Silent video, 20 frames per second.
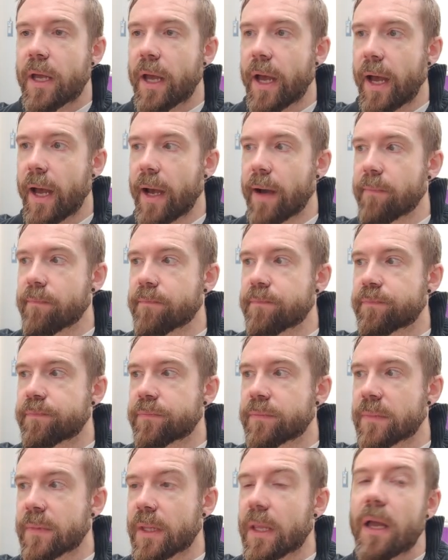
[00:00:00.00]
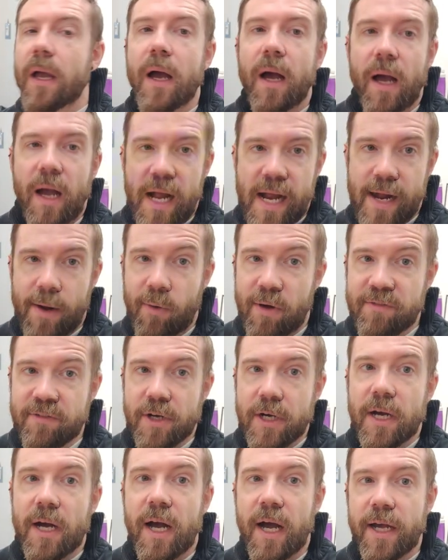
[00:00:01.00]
However,